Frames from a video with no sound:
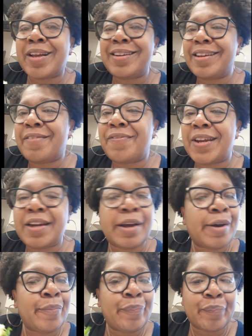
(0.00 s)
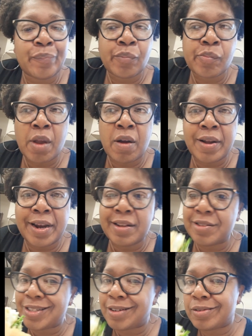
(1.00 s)
I did a video on
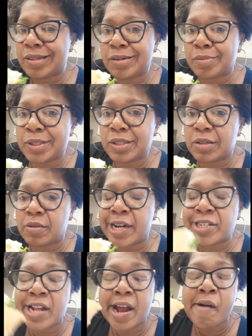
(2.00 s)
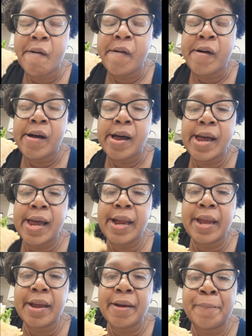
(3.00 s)
it. So, you know, be sure to watch that.
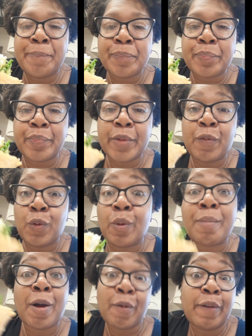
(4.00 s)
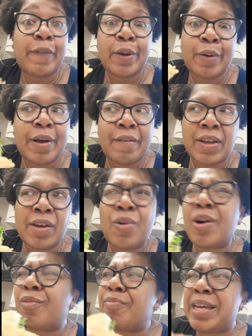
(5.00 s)
And if you want my review of it
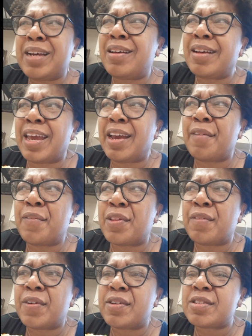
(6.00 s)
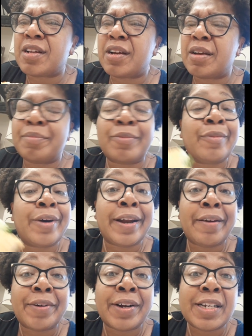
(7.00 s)
or me cooking it for the first time,
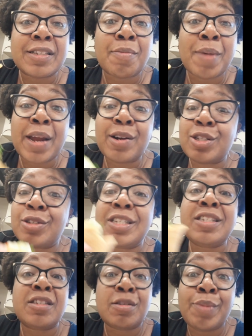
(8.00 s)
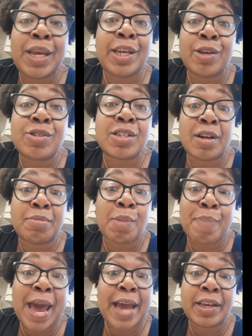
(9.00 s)
whatever, it doesn't matter. So this is me using up the
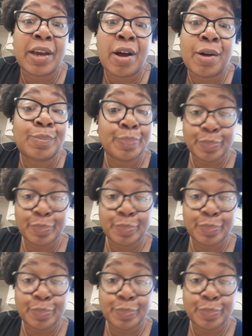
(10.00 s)
pack, y'all.